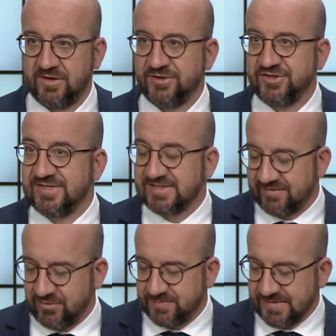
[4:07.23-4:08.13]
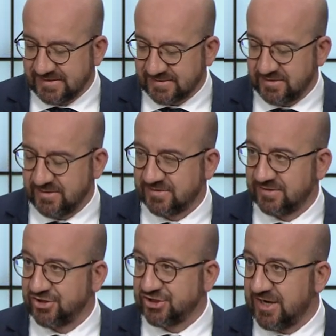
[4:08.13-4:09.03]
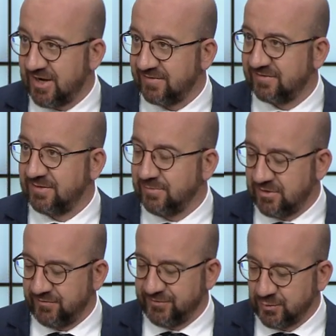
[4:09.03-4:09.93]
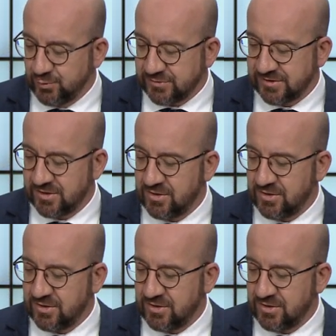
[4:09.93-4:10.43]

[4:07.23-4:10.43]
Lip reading: G7 partners share similar views